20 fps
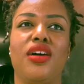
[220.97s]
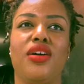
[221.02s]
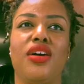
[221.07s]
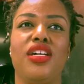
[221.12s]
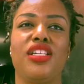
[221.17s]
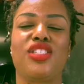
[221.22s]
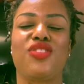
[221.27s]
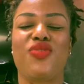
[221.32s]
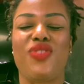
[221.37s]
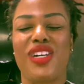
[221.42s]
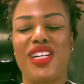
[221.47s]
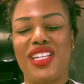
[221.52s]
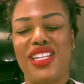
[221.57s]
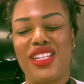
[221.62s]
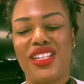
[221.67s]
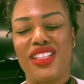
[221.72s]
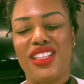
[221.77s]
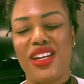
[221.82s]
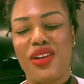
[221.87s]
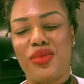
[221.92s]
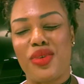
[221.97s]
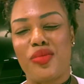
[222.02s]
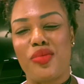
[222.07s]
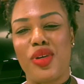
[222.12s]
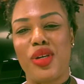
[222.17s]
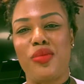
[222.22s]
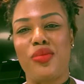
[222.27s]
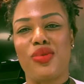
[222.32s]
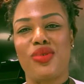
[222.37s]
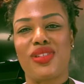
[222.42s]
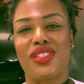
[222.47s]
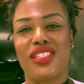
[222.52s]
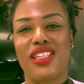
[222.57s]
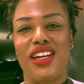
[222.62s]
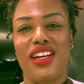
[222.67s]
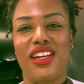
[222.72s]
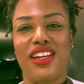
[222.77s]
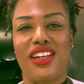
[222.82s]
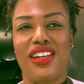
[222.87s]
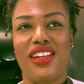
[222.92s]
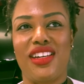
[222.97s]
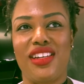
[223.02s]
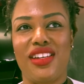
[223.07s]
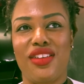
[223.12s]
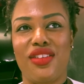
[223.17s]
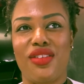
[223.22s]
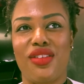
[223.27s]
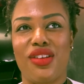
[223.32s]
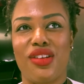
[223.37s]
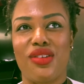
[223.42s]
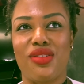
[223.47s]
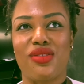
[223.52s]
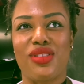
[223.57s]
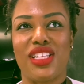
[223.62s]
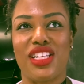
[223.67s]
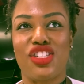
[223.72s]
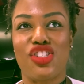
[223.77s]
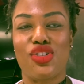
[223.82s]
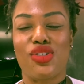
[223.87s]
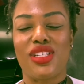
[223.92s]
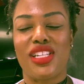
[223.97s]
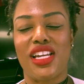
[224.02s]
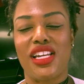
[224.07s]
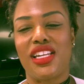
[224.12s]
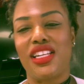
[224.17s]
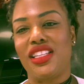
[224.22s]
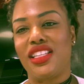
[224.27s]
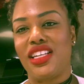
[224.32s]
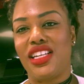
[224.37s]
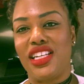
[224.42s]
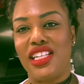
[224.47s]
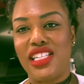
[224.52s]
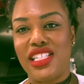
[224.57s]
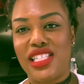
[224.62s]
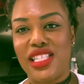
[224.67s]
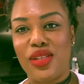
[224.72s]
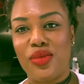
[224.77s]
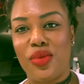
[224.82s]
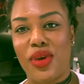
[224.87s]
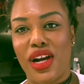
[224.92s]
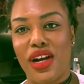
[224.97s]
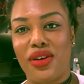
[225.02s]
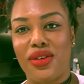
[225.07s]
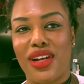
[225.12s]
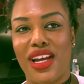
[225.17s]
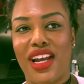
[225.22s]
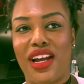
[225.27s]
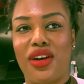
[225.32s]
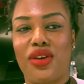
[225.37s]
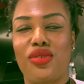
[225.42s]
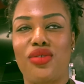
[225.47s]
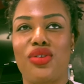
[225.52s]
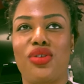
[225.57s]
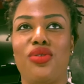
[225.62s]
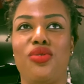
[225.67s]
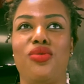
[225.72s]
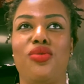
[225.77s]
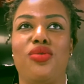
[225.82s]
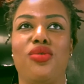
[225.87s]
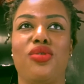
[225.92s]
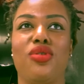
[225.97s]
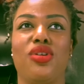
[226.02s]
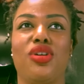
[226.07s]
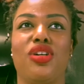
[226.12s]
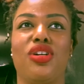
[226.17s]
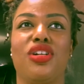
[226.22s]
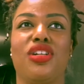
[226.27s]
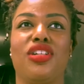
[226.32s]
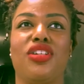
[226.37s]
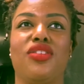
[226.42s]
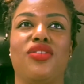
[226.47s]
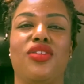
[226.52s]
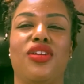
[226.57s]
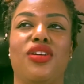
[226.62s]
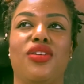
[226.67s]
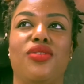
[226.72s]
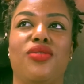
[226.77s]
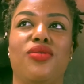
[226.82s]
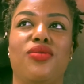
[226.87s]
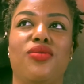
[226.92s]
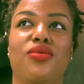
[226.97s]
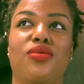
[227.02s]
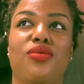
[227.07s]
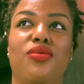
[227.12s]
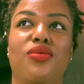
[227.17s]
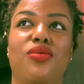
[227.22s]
it's funny that when people say, you know, that you're taking the easy route out, or, you know,